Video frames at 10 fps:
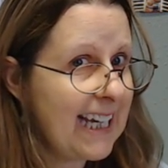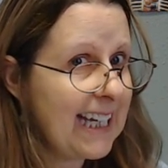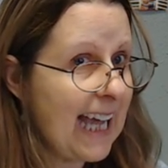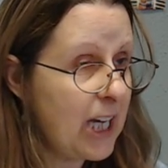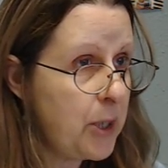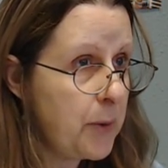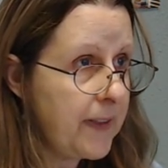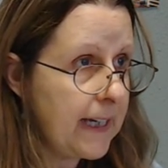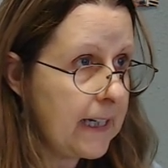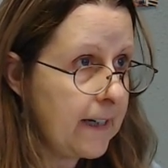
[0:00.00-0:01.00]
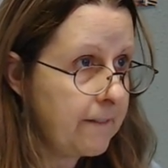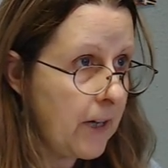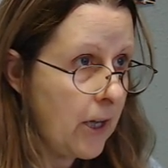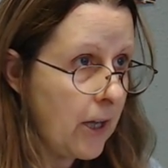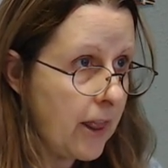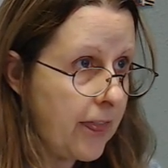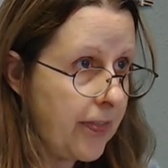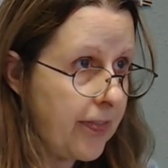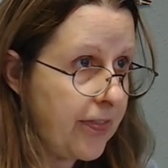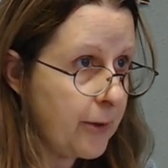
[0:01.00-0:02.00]
Can you think of
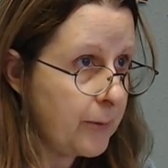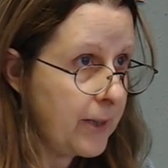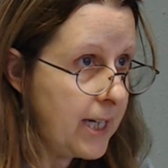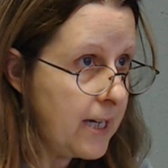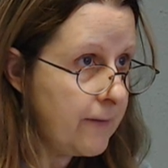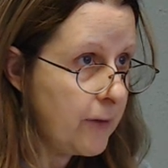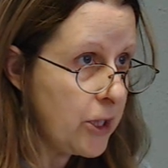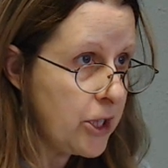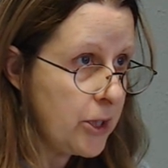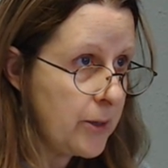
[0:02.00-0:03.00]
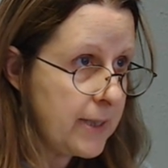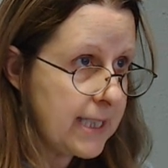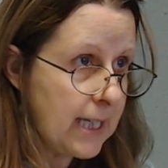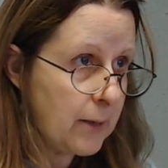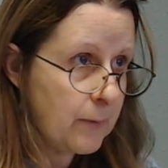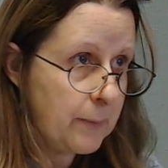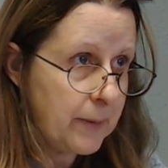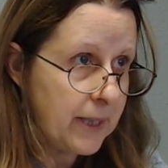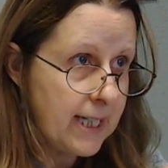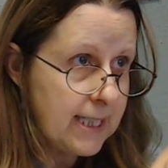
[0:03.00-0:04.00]
three virtues that
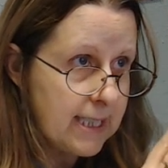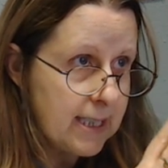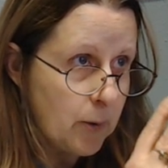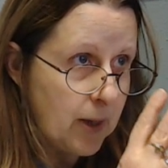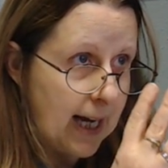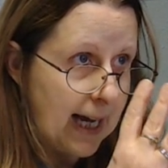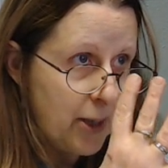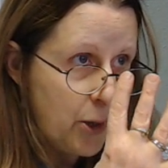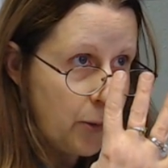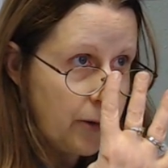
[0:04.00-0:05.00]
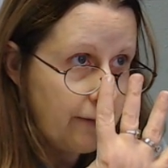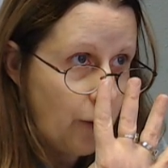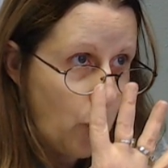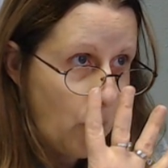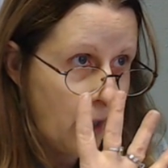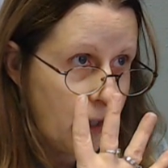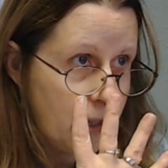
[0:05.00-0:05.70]
replace or add to the four?